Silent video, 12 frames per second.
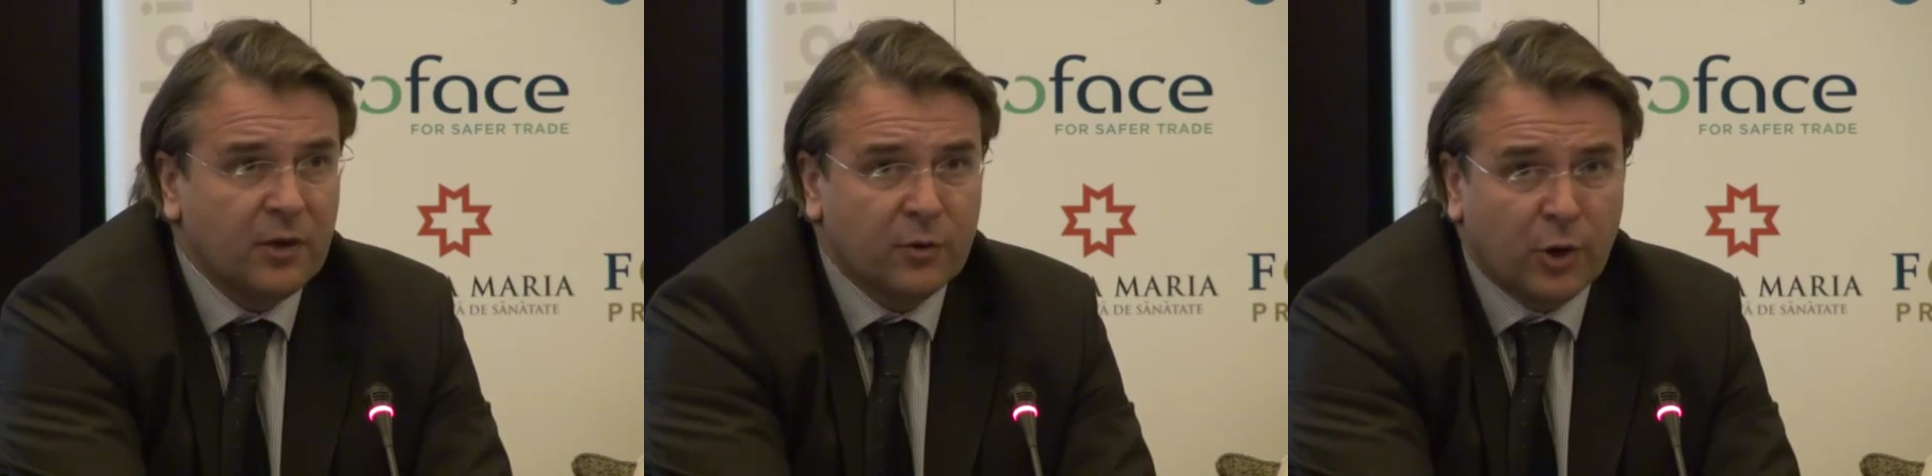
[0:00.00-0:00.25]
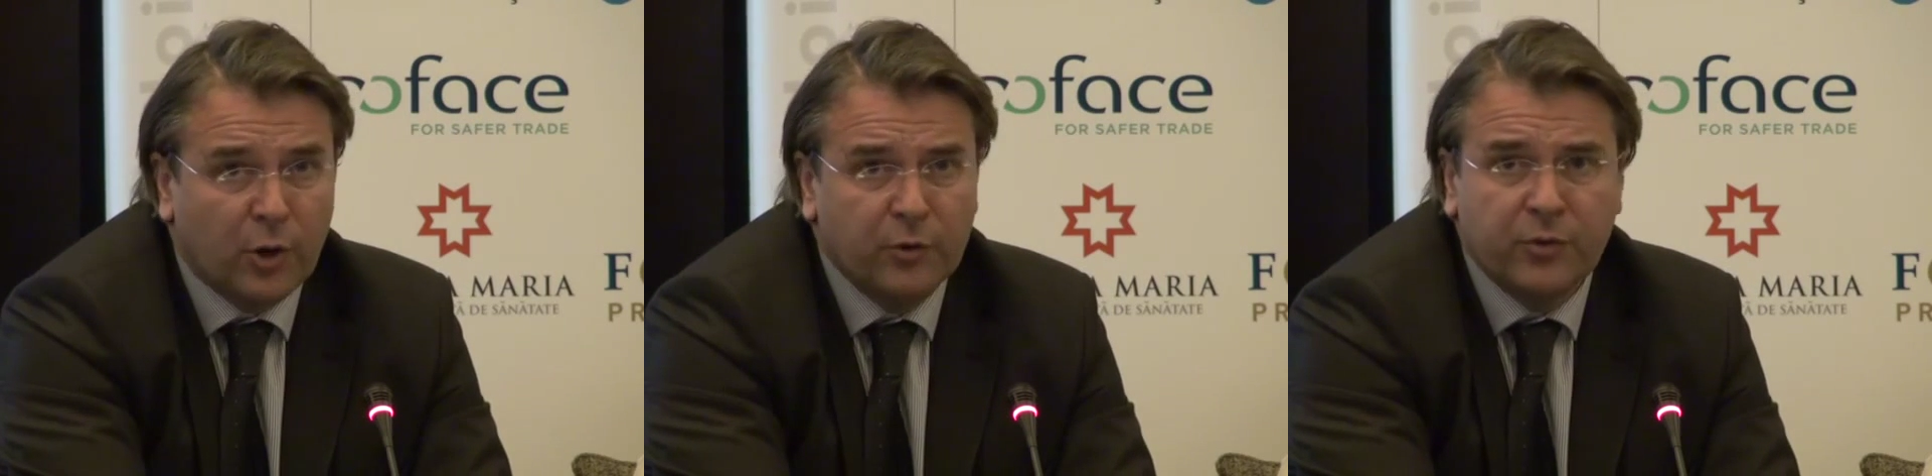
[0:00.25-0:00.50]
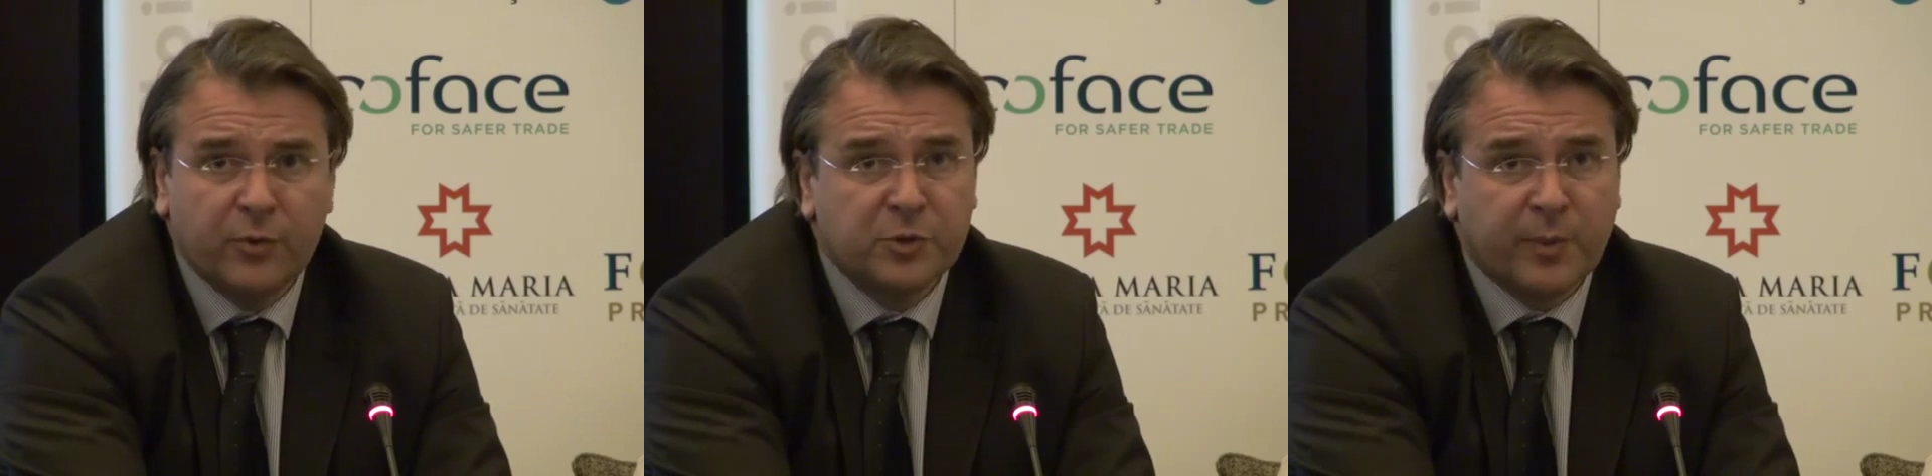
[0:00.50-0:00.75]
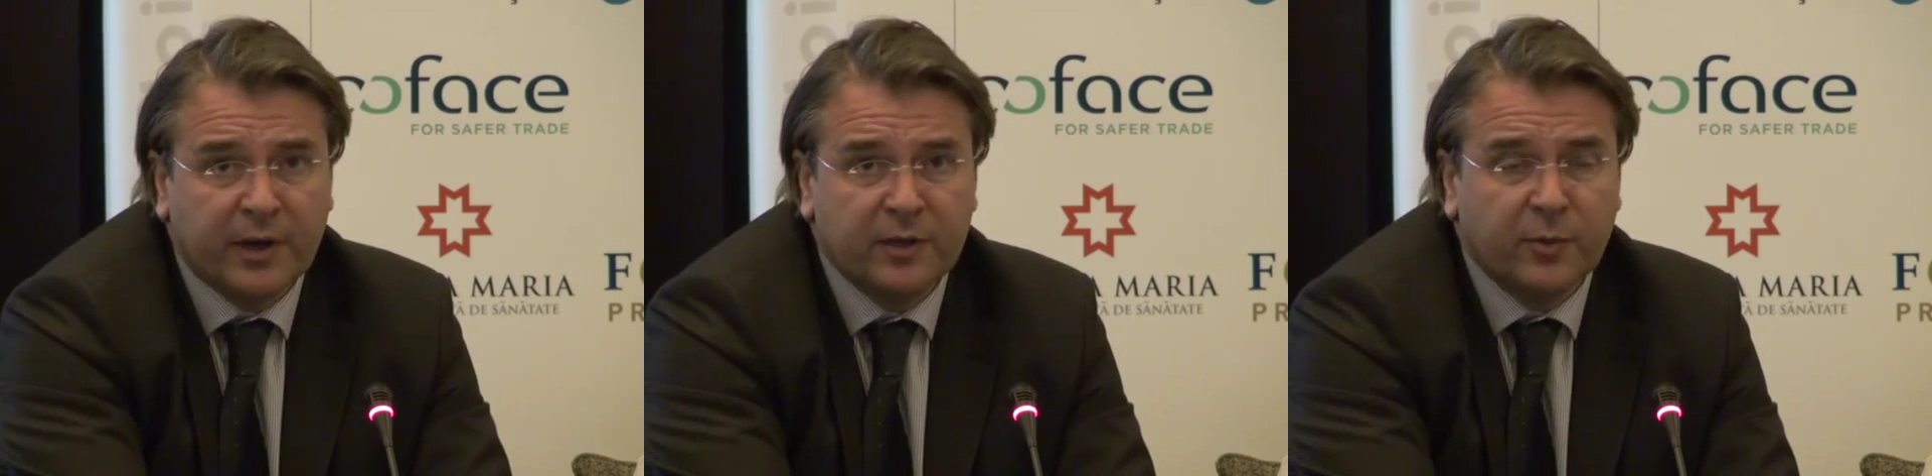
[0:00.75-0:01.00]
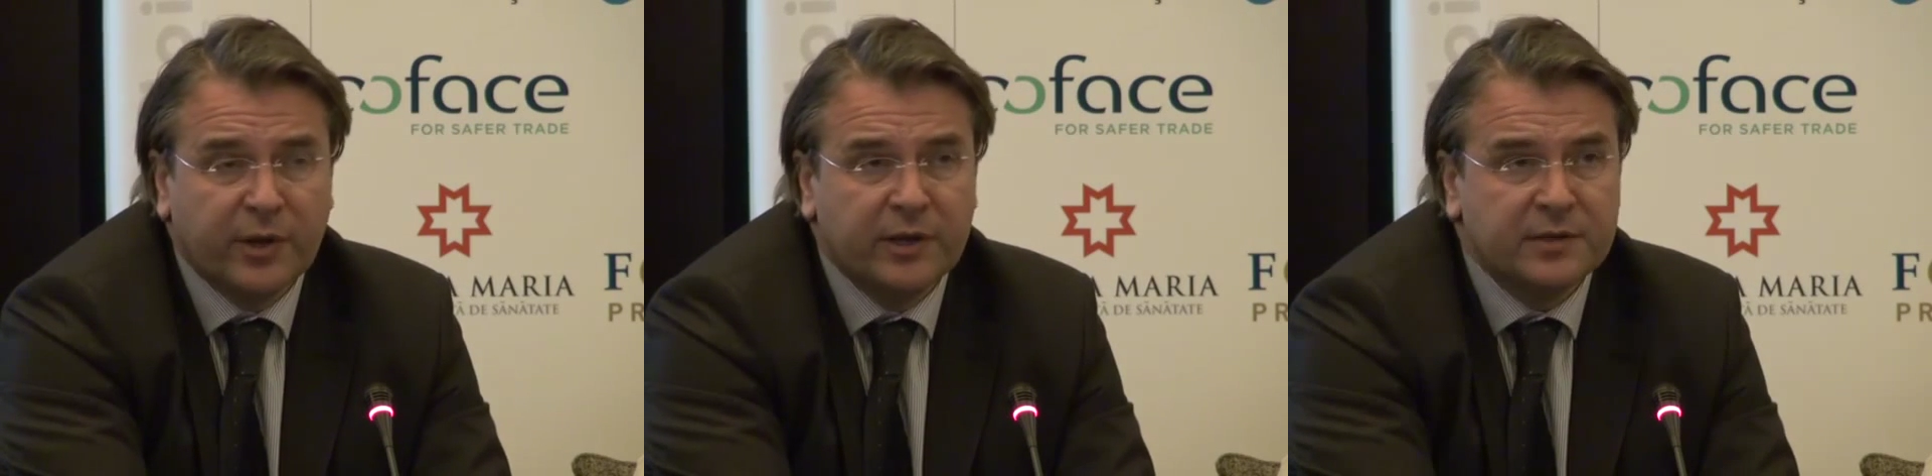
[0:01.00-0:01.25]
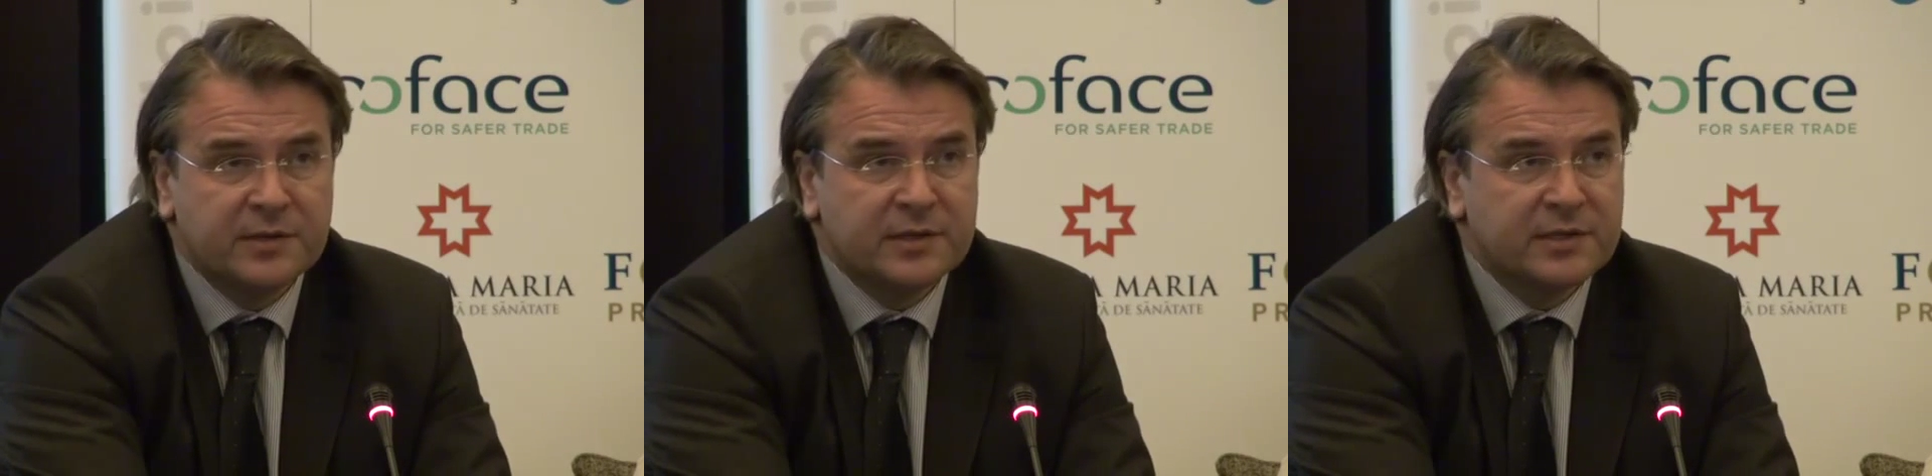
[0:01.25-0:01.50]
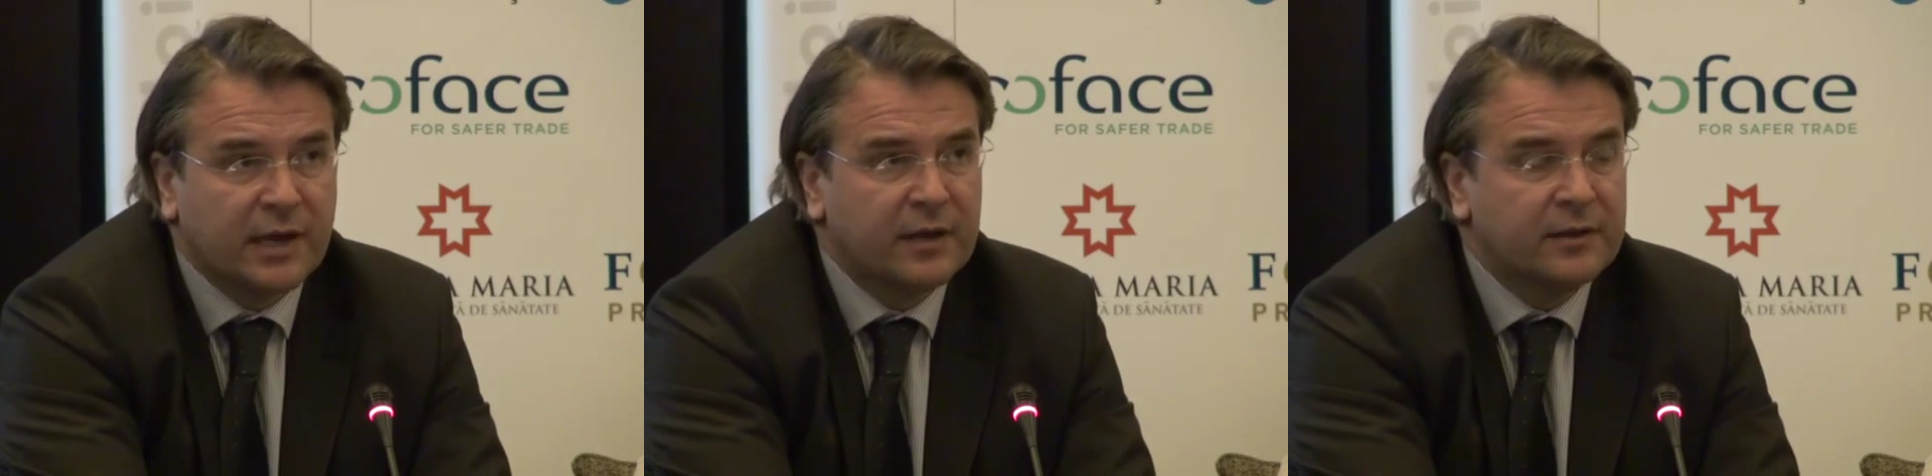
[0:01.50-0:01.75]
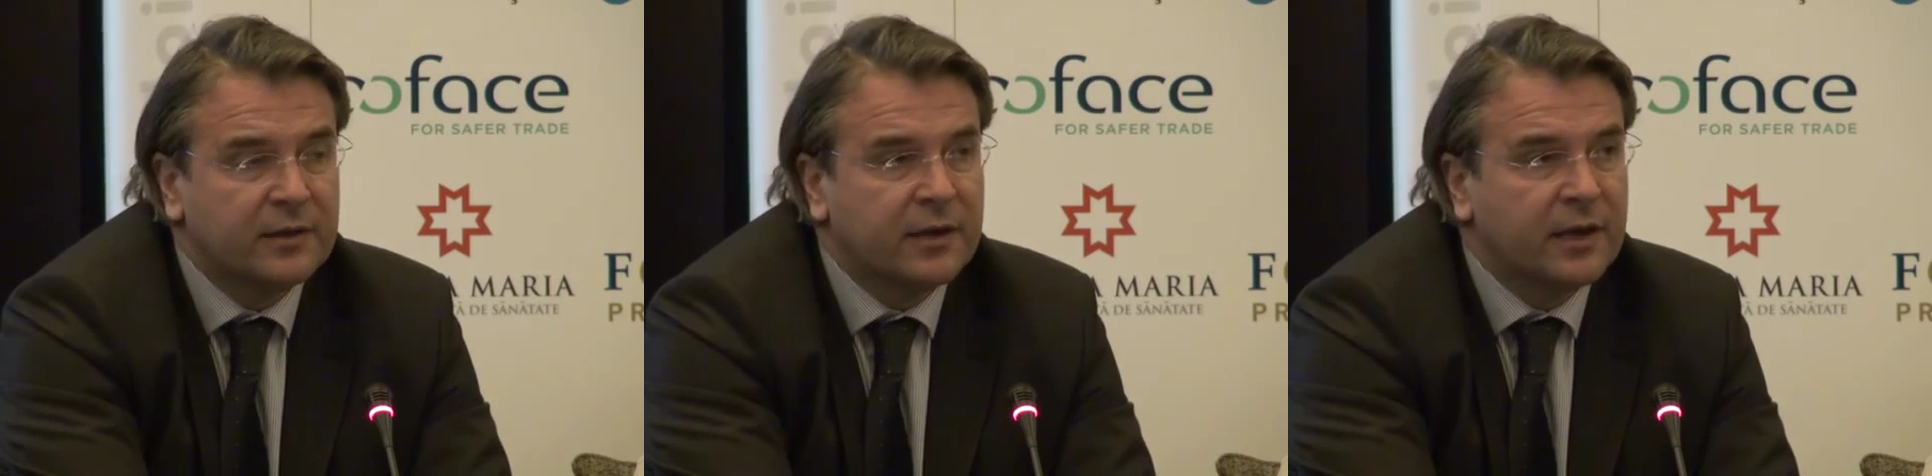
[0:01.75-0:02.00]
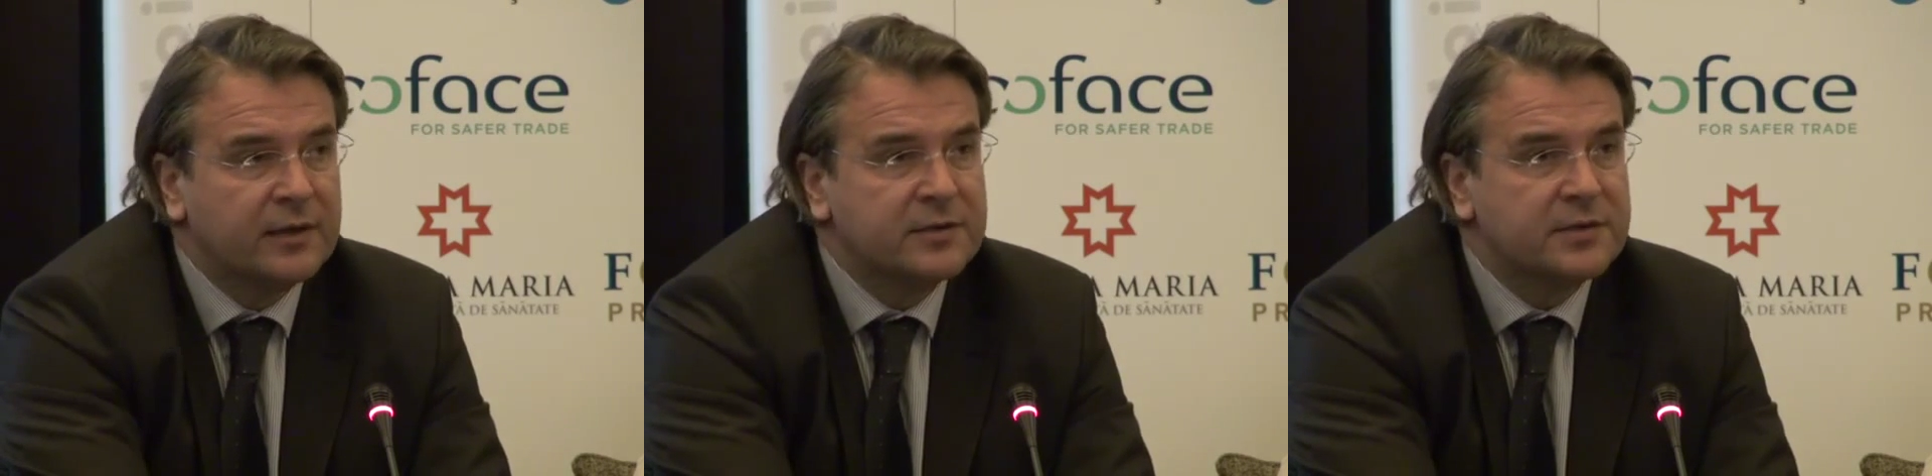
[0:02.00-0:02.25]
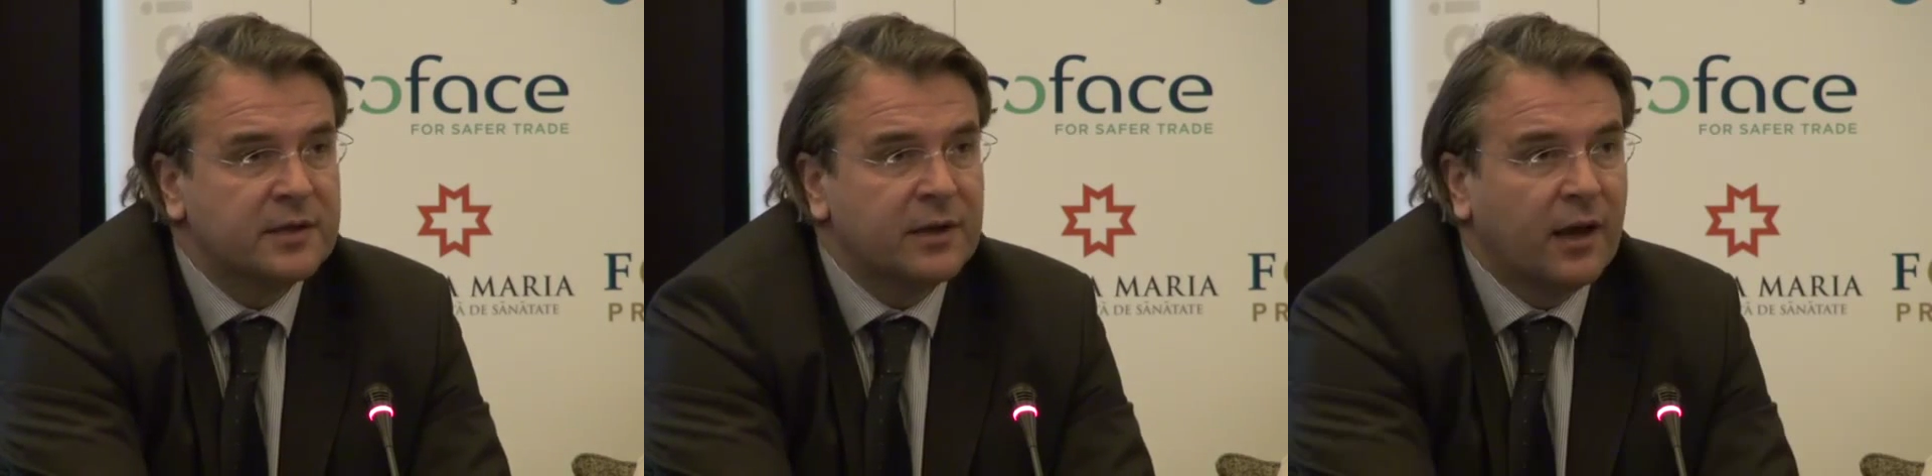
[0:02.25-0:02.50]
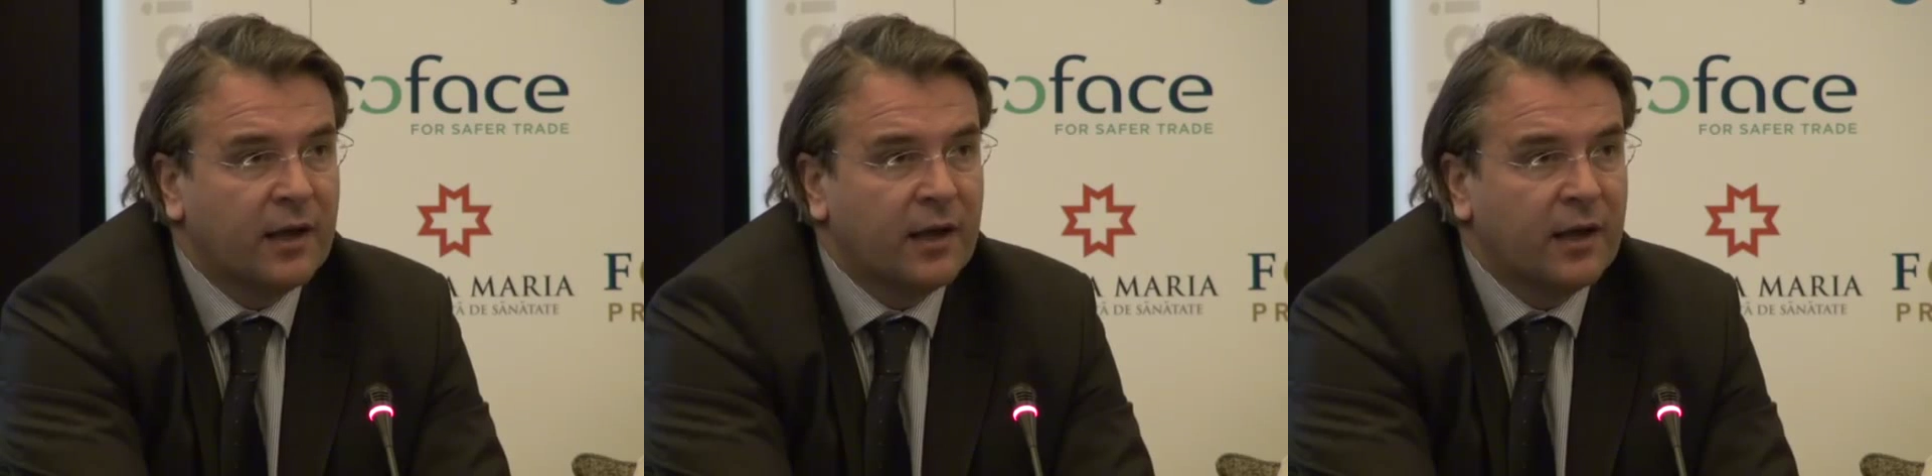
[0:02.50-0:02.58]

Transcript: growth, which, by the way, is exactly the case in